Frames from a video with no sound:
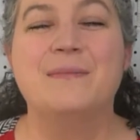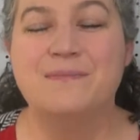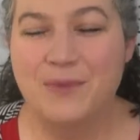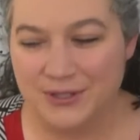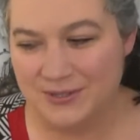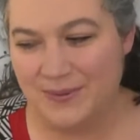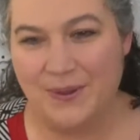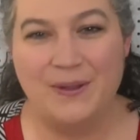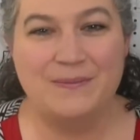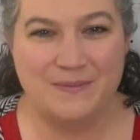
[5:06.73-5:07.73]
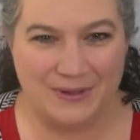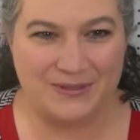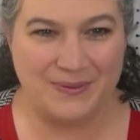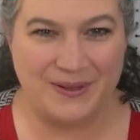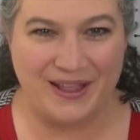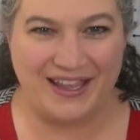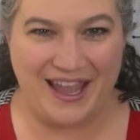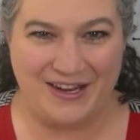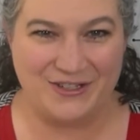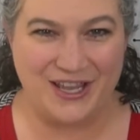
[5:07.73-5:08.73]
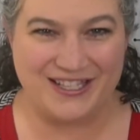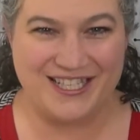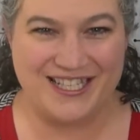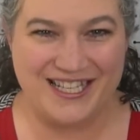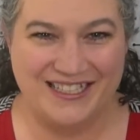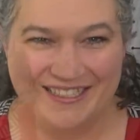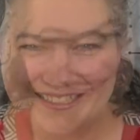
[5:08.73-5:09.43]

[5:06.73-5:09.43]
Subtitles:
multiple occasions.